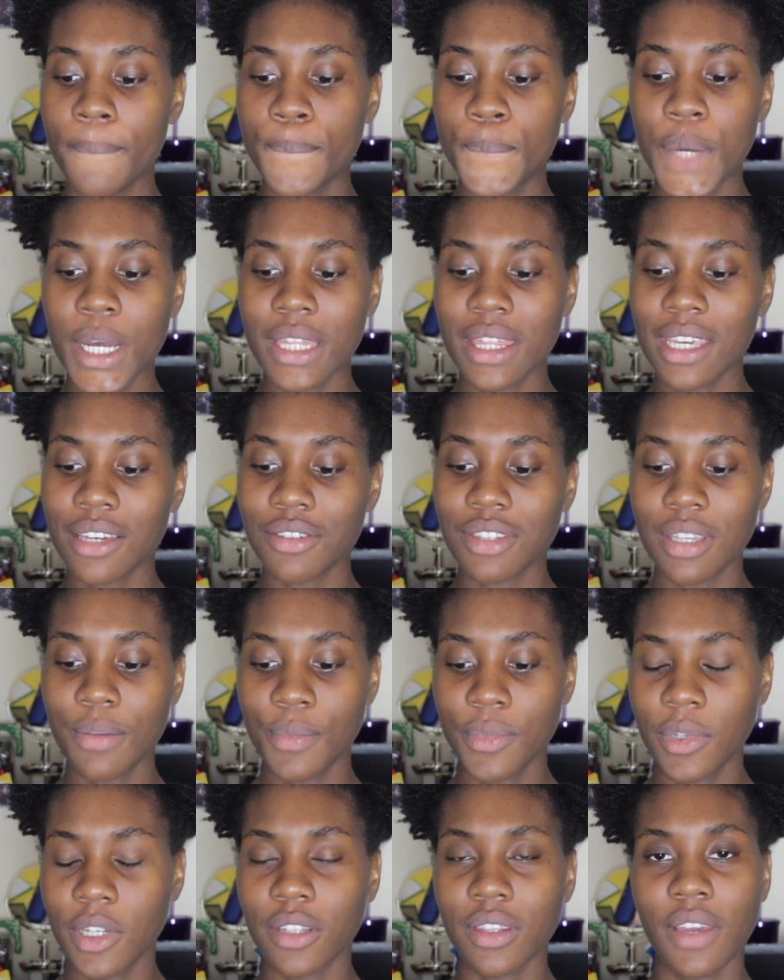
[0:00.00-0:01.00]
but they're
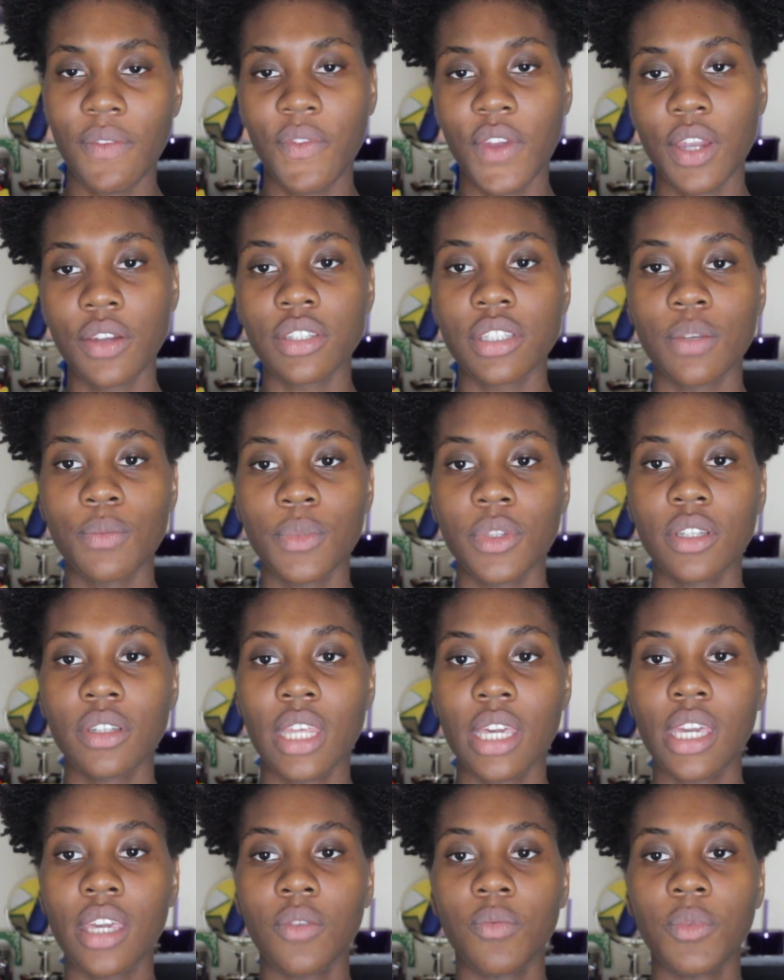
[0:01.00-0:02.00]
similar. They're very similar.
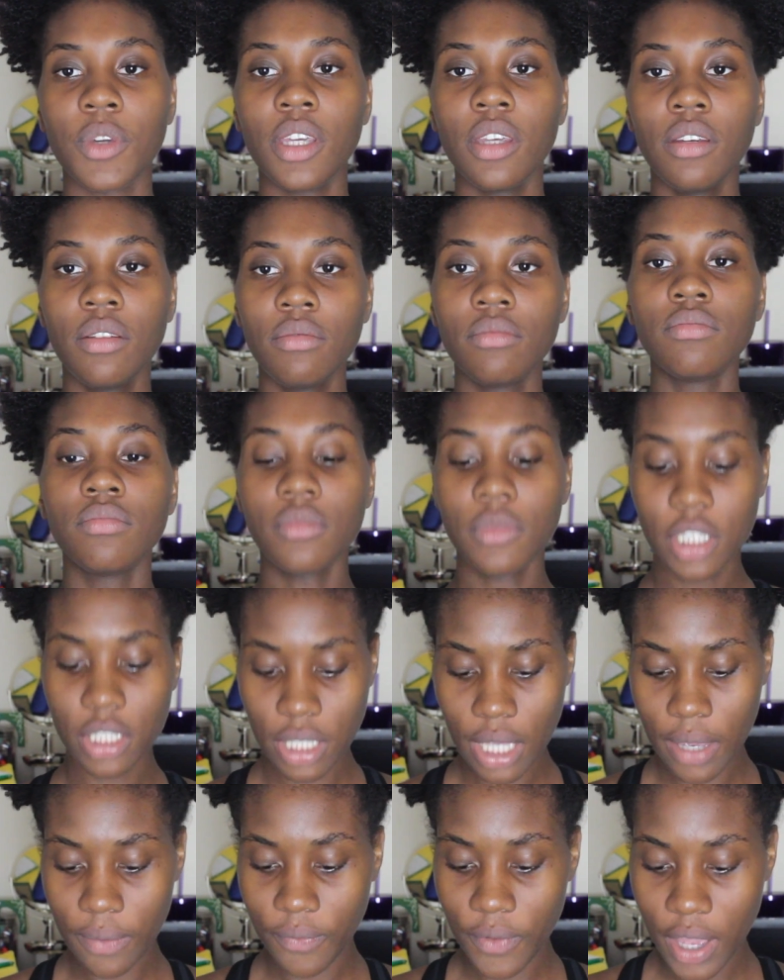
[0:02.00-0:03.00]
They give me the
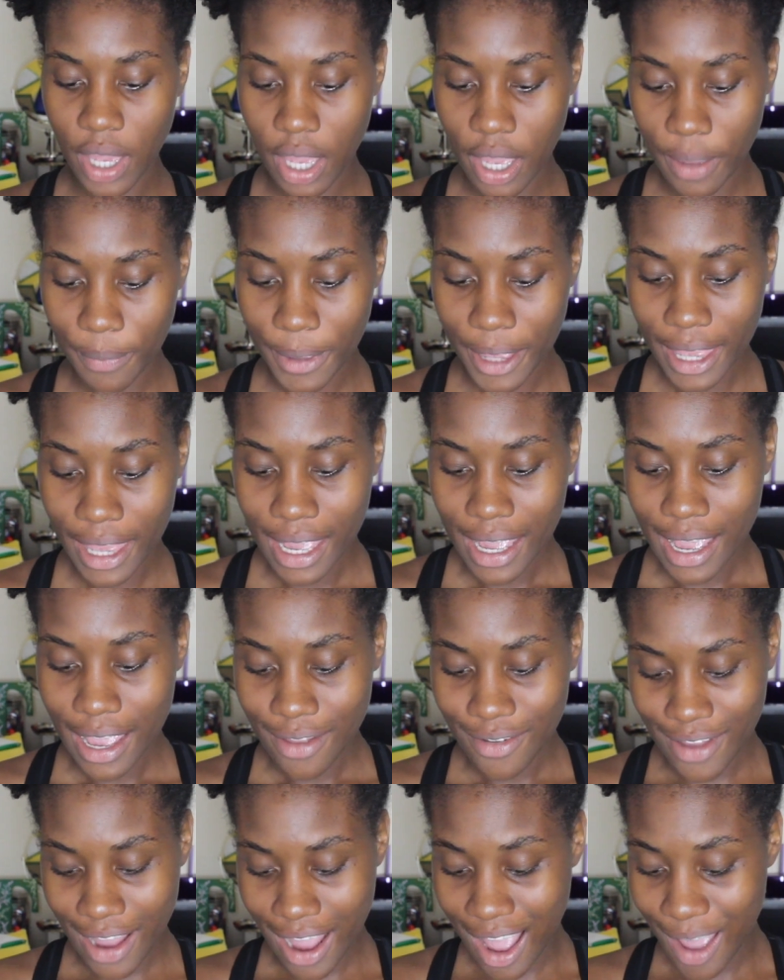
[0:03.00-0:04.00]
same vibe.
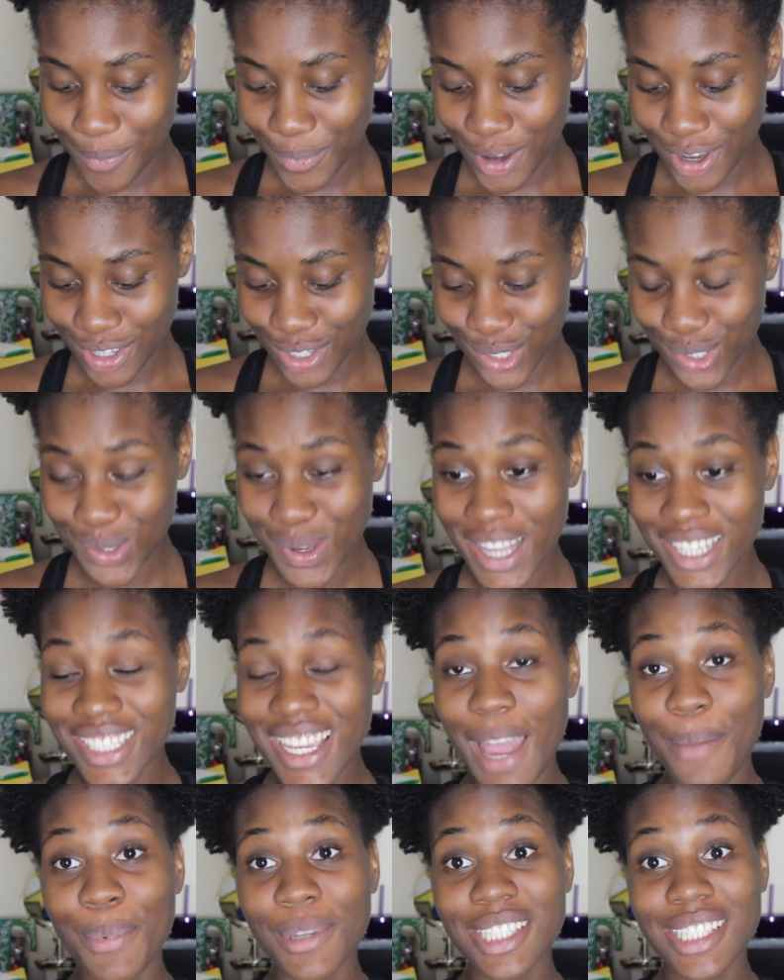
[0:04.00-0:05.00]
Now I'm going to swatch
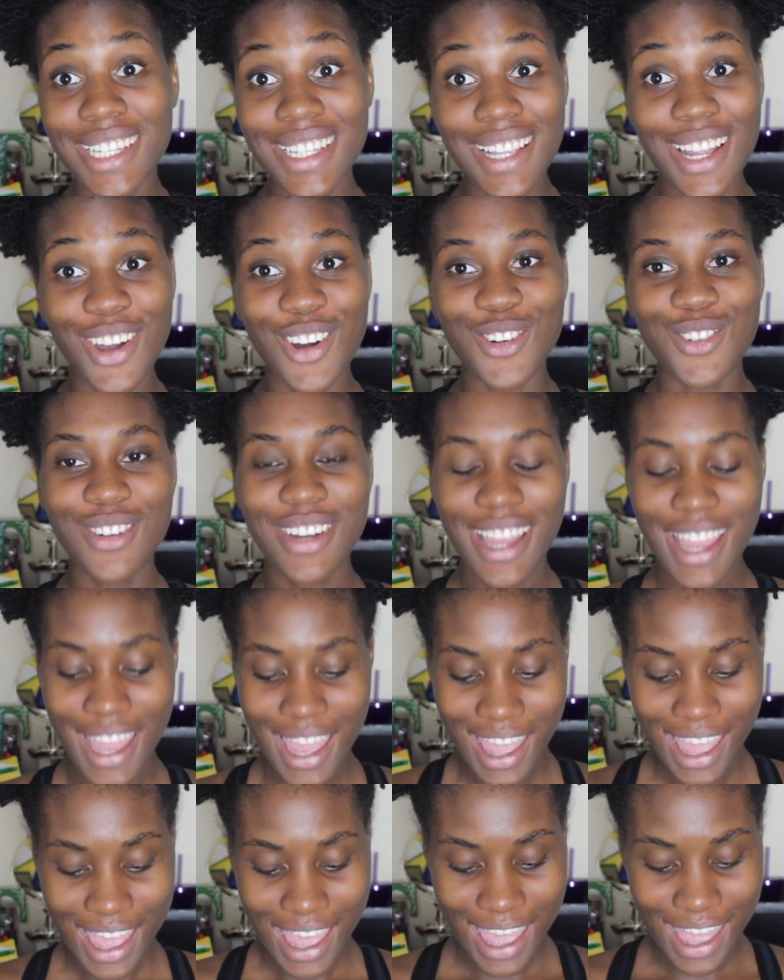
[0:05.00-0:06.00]
Cappuccino
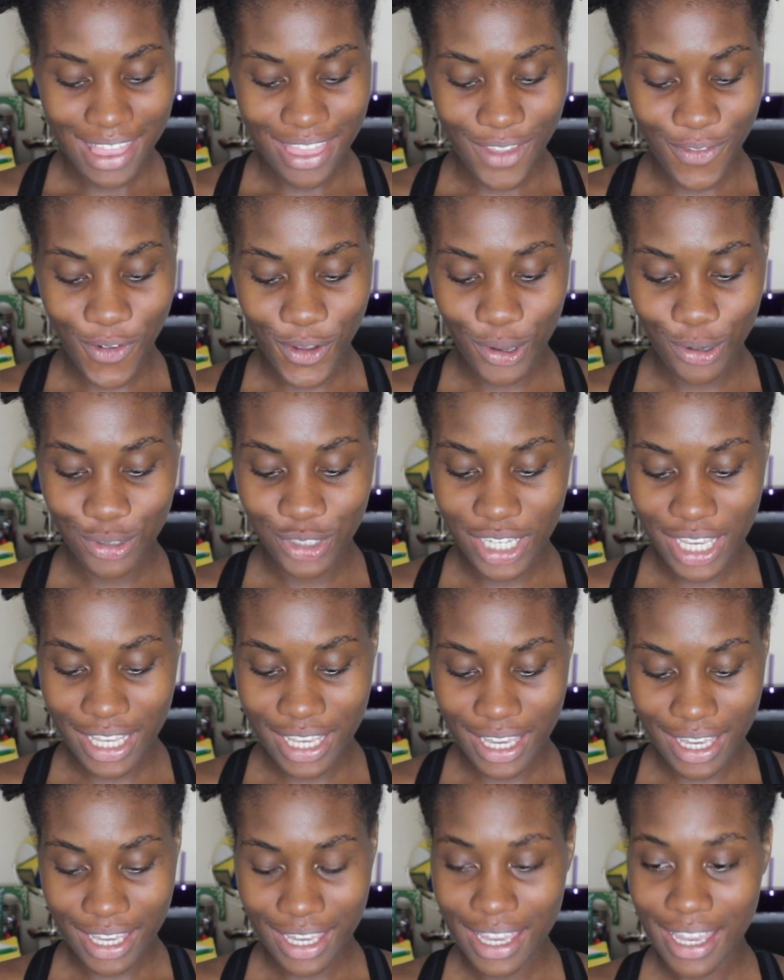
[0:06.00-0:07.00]
and the
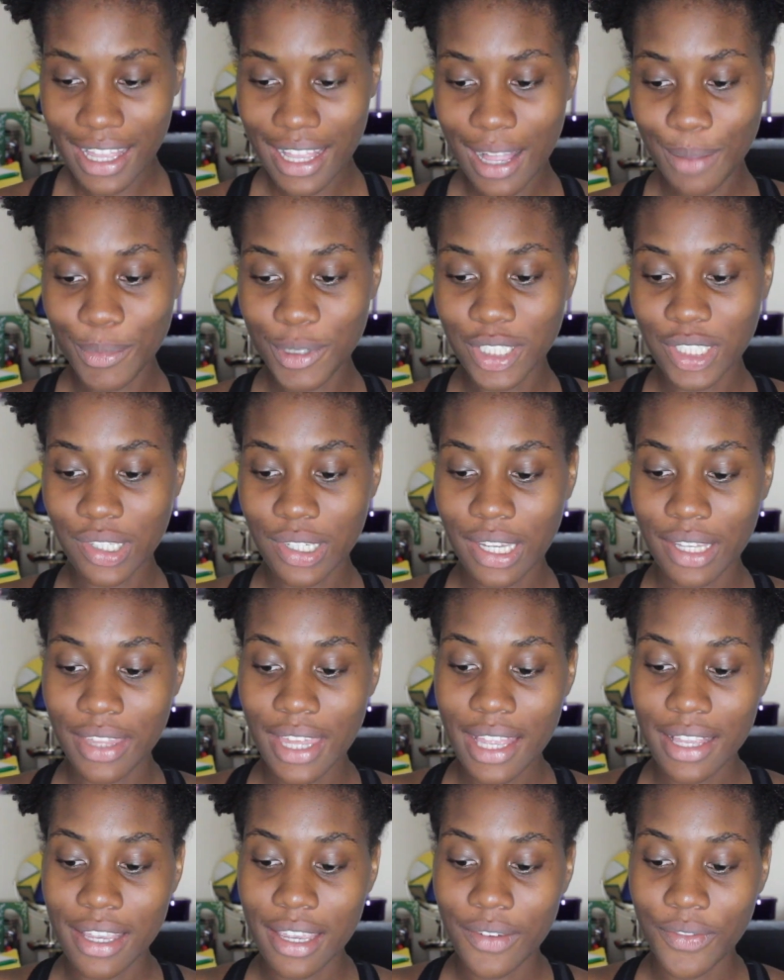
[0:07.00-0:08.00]
photogenic, and I'm going to show y'all
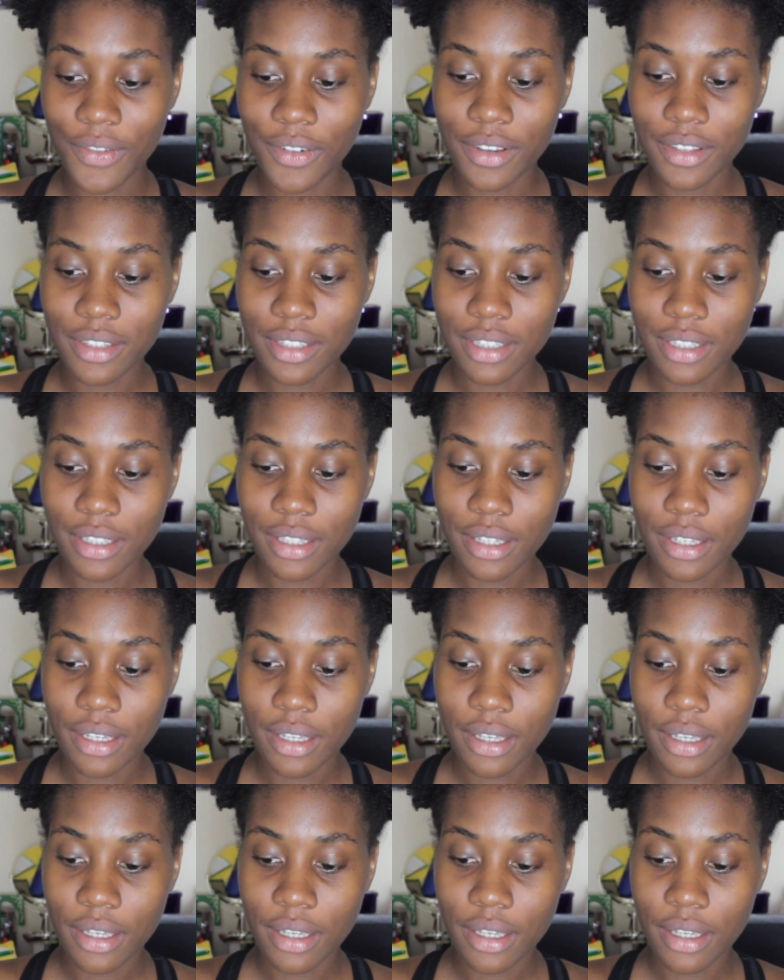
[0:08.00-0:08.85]
that difference.